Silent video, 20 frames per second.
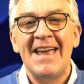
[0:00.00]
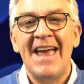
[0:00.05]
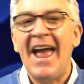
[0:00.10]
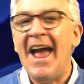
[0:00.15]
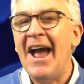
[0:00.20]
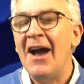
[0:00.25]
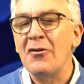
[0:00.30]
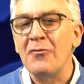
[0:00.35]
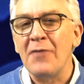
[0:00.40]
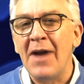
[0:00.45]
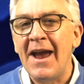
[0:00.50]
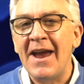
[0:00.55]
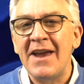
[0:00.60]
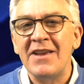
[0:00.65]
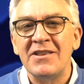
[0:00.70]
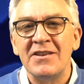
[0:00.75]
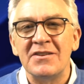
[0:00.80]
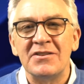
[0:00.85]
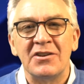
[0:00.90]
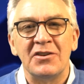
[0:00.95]
Our age
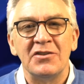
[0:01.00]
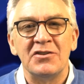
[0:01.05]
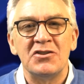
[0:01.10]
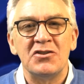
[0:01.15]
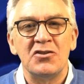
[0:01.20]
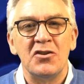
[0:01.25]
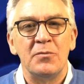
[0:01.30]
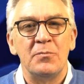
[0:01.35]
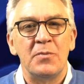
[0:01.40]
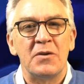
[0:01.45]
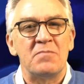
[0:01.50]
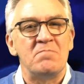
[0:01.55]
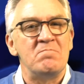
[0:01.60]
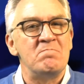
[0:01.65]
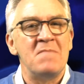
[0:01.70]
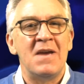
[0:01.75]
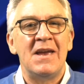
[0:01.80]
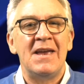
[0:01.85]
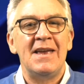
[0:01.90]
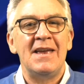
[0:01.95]
is consumed with
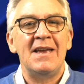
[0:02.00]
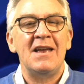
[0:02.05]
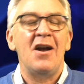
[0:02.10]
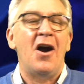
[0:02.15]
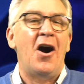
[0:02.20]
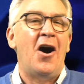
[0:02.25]
me,